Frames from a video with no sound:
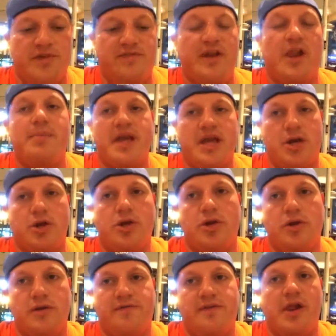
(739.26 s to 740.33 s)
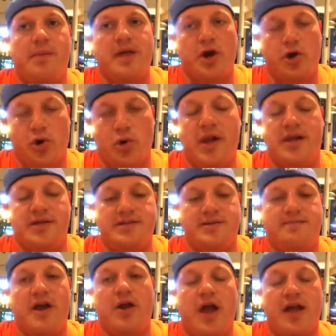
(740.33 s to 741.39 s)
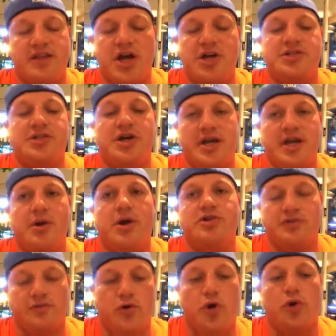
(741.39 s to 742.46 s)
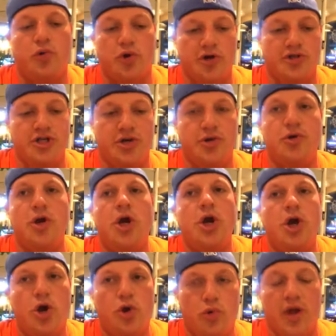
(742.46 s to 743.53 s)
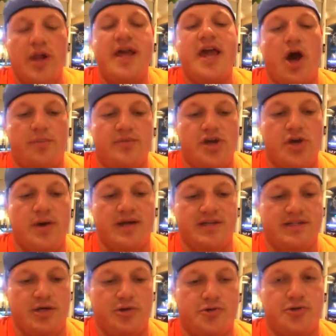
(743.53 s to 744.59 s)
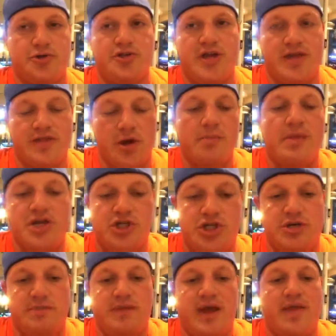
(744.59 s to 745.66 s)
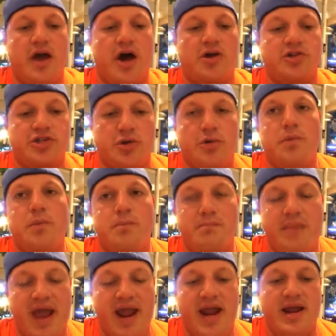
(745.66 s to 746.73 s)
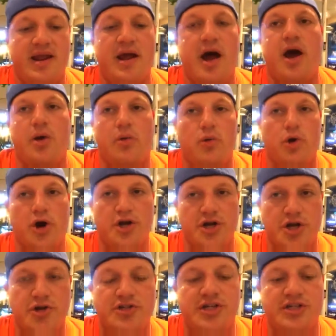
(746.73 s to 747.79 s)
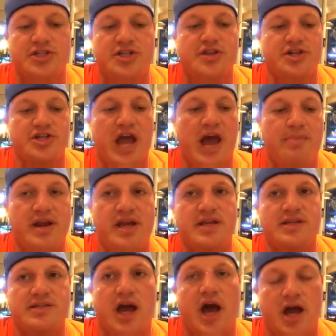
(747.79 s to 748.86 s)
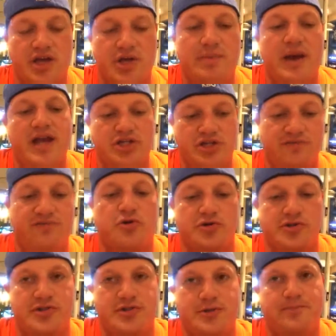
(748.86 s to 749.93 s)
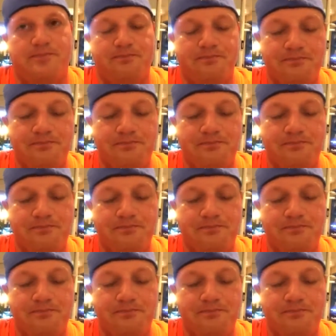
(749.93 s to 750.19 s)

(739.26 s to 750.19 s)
Filipino guerrillas. They're like the unsung heroes of World War II, who really helped the U.S. soldiers in their mission, and they also were a nuisance to the Japanese occupation forces